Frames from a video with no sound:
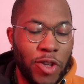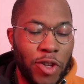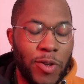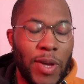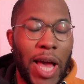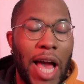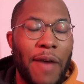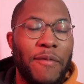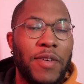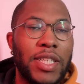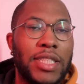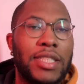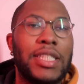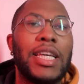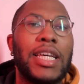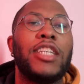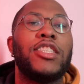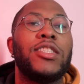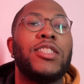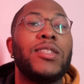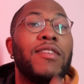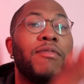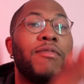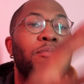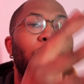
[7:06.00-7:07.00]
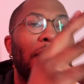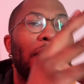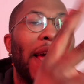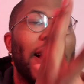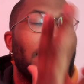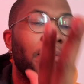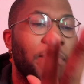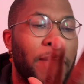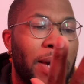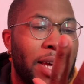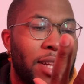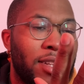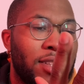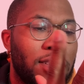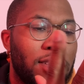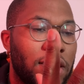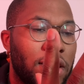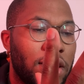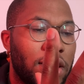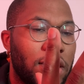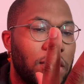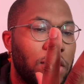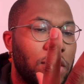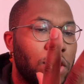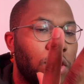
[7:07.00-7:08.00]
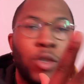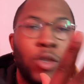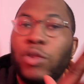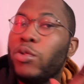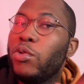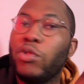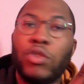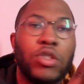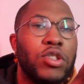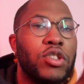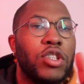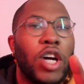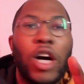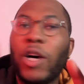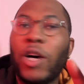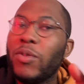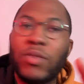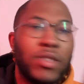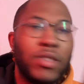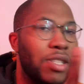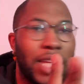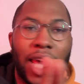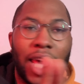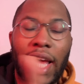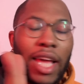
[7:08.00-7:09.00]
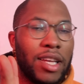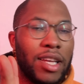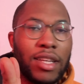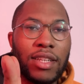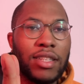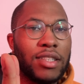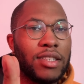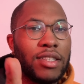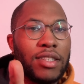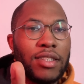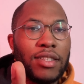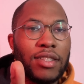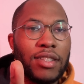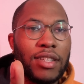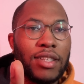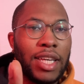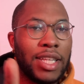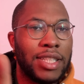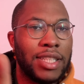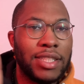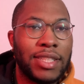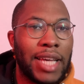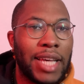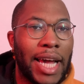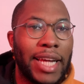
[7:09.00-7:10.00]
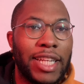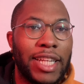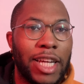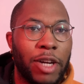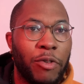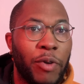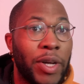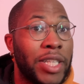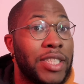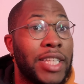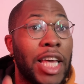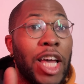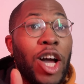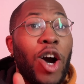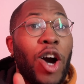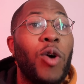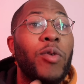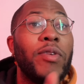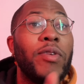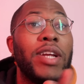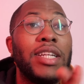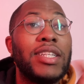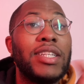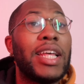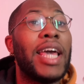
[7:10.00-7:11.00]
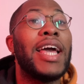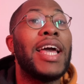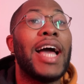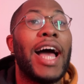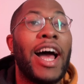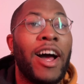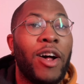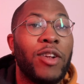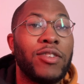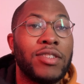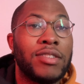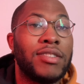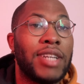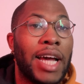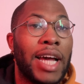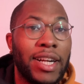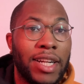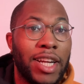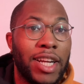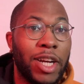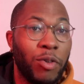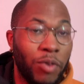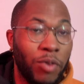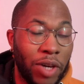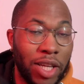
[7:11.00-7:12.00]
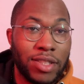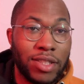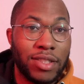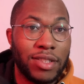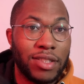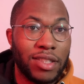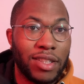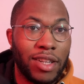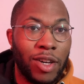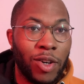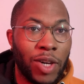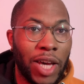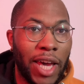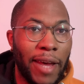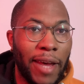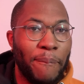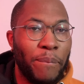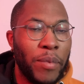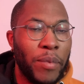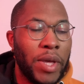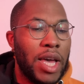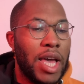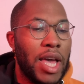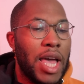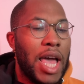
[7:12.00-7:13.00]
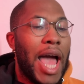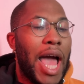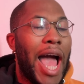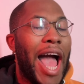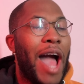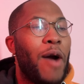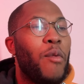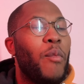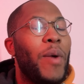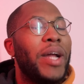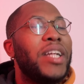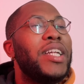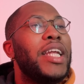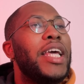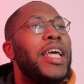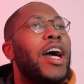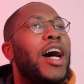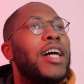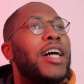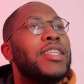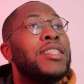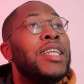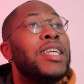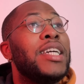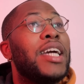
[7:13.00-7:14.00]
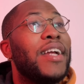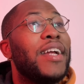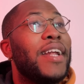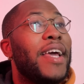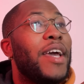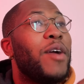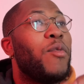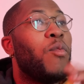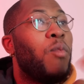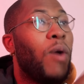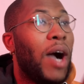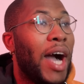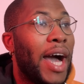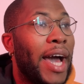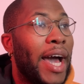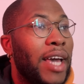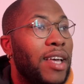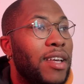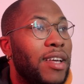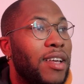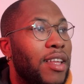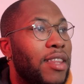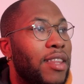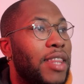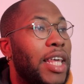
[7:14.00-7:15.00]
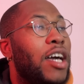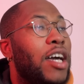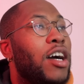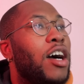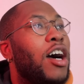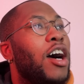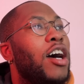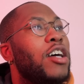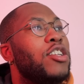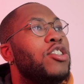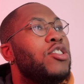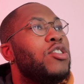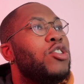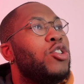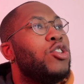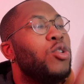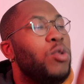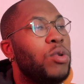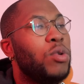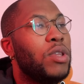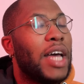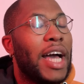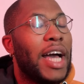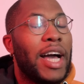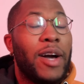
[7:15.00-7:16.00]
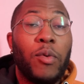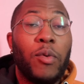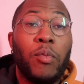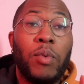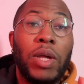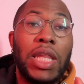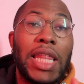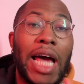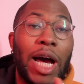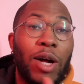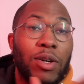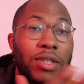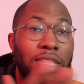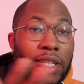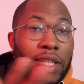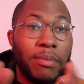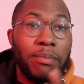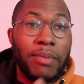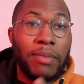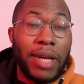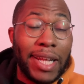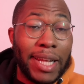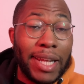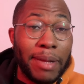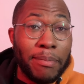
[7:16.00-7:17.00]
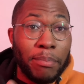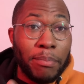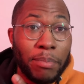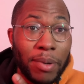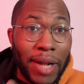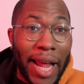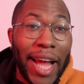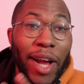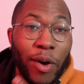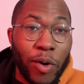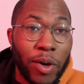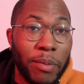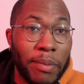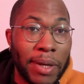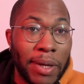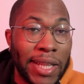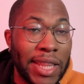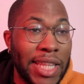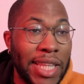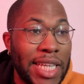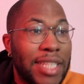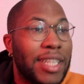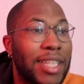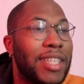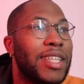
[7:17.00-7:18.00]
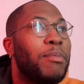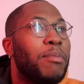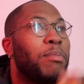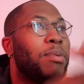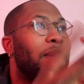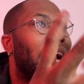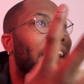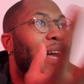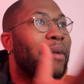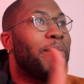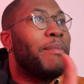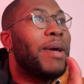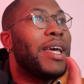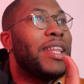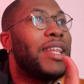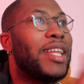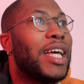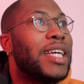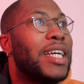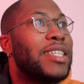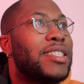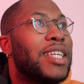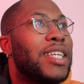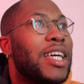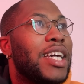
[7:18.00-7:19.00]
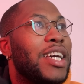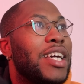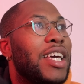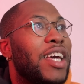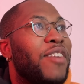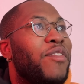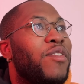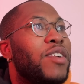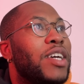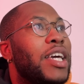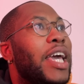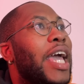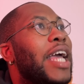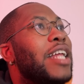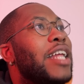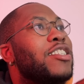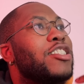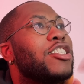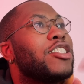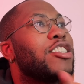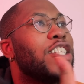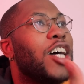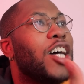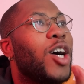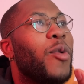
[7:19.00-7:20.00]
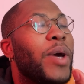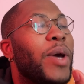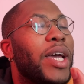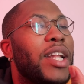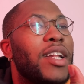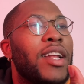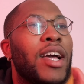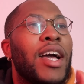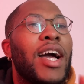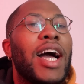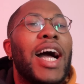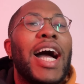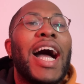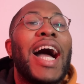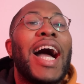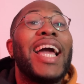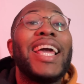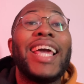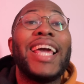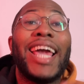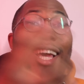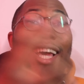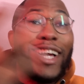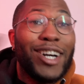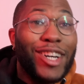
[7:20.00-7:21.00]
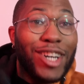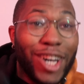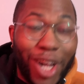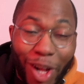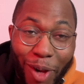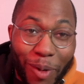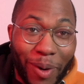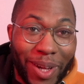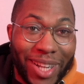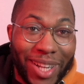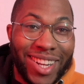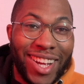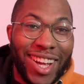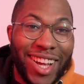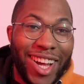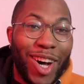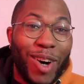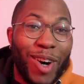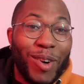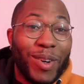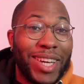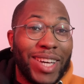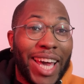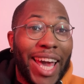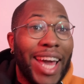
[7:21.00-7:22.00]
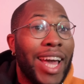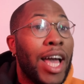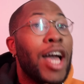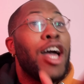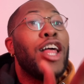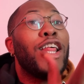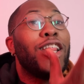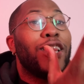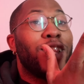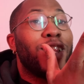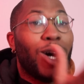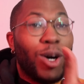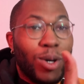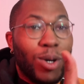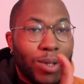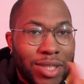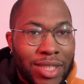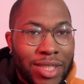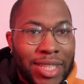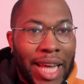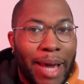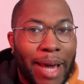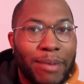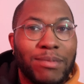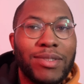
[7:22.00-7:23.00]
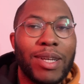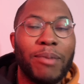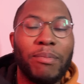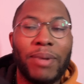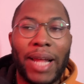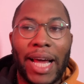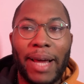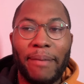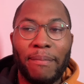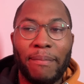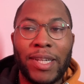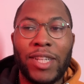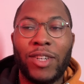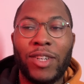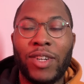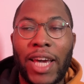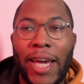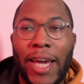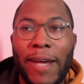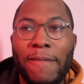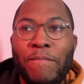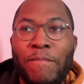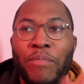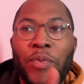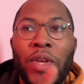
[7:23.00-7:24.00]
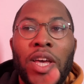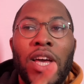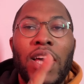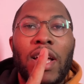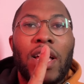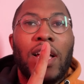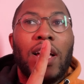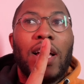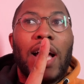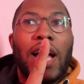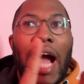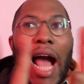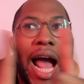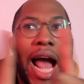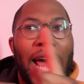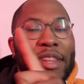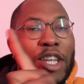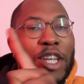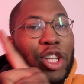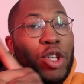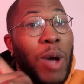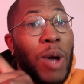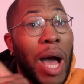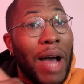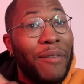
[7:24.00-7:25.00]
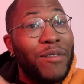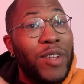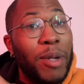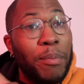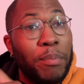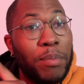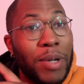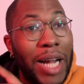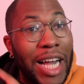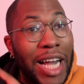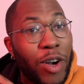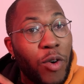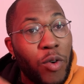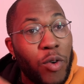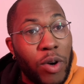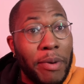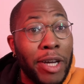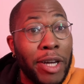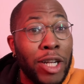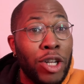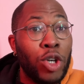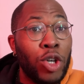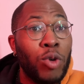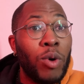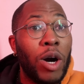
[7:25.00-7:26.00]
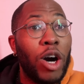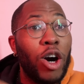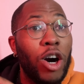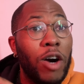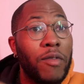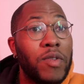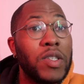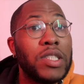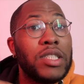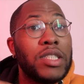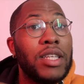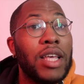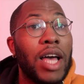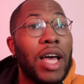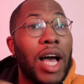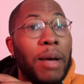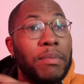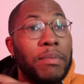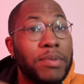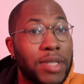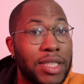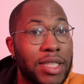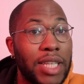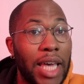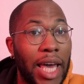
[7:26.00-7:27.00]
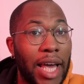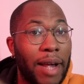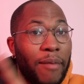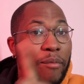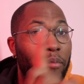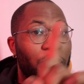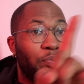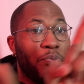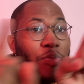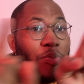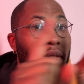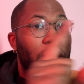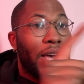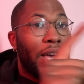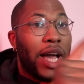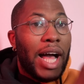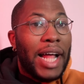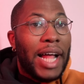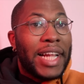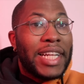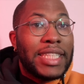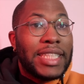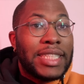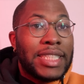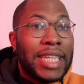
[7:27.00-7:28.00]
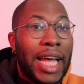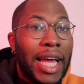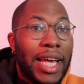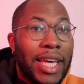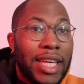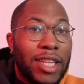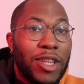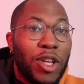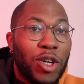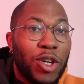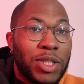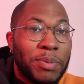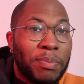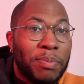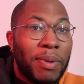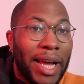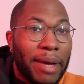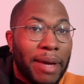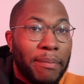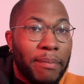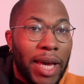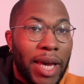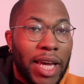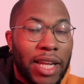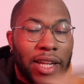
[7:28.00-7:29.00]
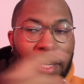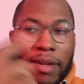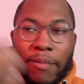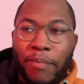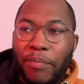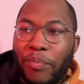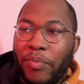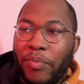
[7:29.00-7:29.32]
You have a section of black men who don't date inside their race. They only date outside their race, okay? And when they articulate why, they can't do that without demeaning black women. These are the black men that say, if it ain't snowing, I ain't going, okay? Those types of black men, okay? And then you have the black women who are obviously upset and attacking those black men.